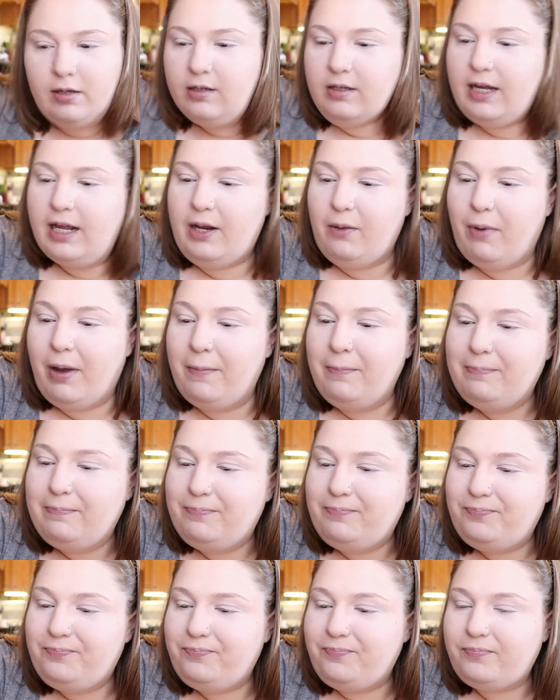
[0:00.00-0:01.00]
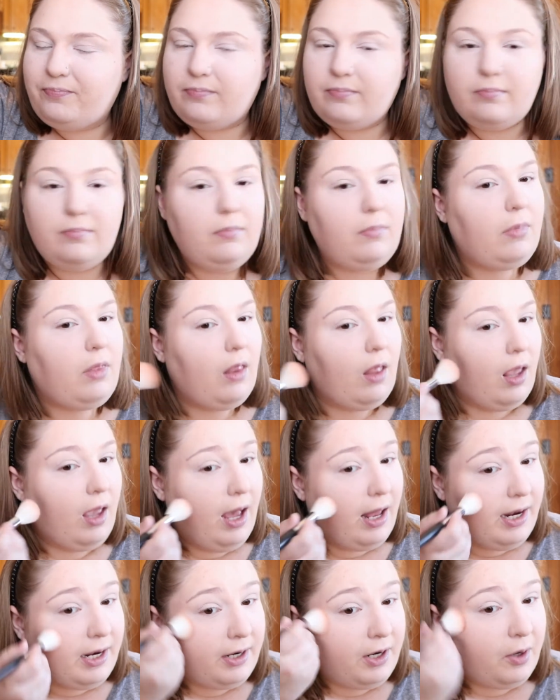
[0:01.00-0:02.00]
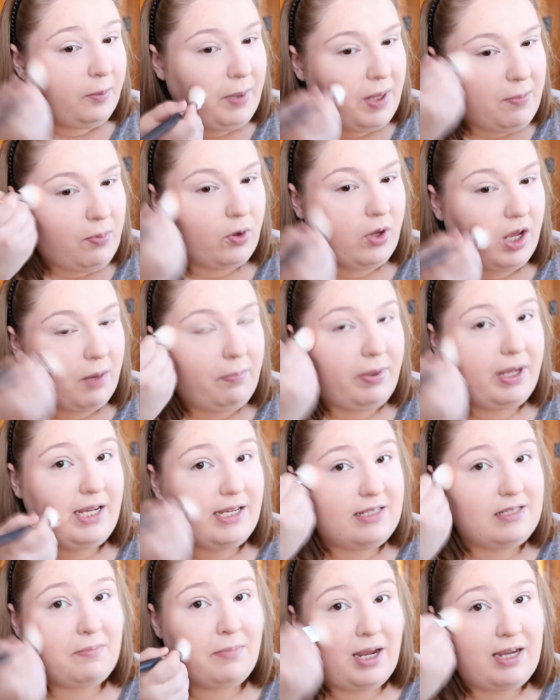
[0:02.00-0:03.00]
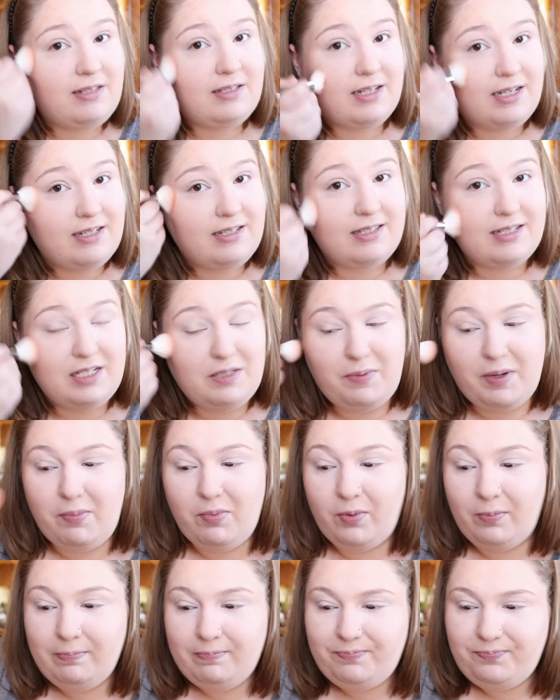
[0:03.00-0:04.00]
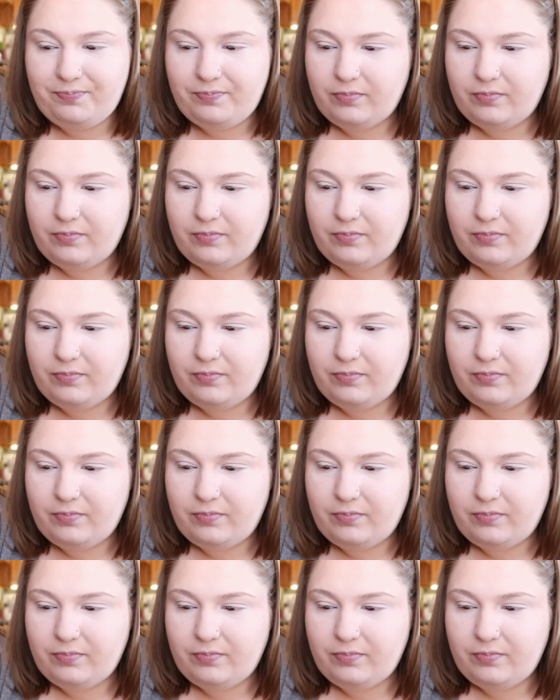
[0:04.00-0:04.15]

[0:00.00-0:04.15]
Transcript: anyway, I didn't know people could be as amazing as these people.